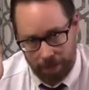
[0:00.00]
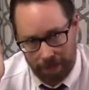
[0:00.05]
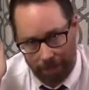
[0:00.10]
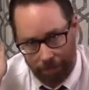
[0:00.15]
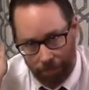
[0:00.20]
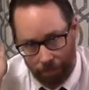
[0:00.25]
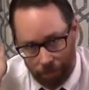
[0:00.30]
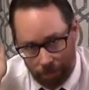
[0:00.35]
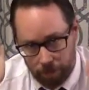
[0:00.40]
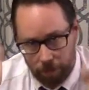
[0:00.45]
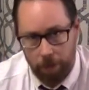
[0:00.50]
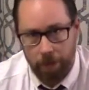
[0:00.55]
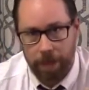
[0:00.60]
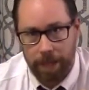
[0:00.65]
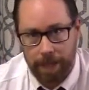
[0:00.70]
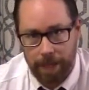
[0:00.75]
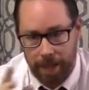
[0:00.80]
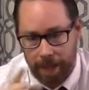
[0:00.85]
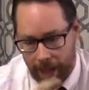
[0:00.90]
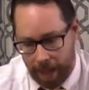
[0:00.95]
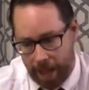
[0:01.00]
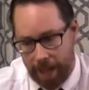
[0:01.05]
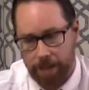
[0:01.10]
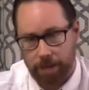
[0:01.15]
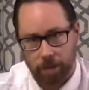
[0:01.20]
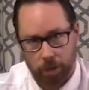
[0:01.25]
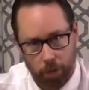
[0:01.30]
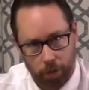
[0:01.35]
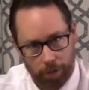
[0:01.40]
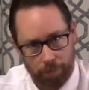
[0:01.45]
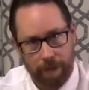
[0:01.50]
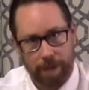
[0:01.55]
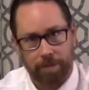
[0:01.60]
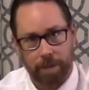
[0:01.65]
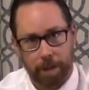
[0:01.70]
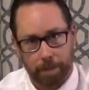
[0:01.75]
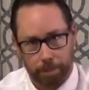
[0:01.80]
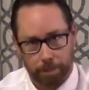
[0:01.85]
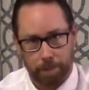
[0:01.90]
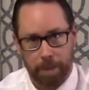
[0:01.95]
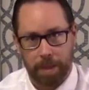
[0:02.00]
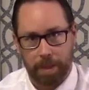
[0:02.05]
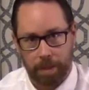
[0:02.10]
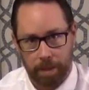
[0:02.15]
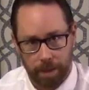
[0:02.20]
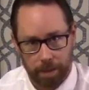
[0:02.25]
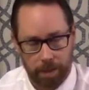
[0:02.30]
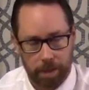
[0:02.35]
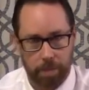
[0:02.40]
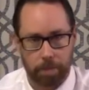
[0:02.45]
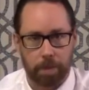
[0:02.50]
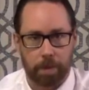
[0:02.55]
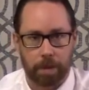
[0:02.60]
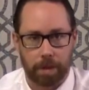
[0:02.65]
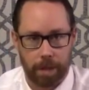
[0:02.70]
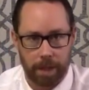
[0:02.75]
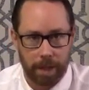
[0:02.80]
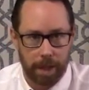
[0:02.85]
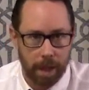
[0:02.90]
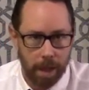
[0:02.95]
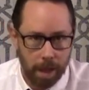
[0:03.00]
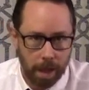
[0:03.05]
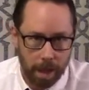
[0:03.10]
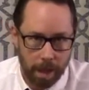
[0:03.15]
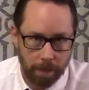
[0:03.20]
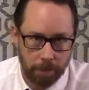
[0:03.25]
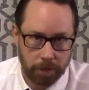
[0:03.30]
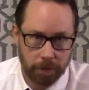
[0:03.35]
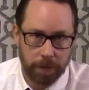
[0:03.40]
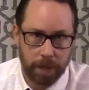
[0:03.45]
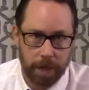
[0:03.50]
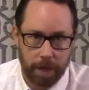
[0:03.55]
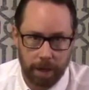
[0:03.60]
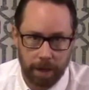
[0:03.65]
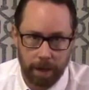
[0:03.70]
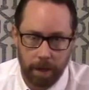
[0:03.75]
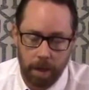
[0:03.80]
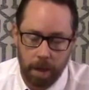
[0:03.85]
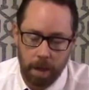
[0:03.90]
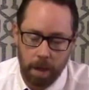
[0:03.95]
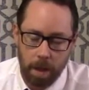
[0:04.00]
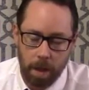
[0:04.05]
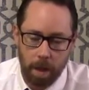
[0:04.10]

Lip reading: They're looking at sort of having a big community of sharing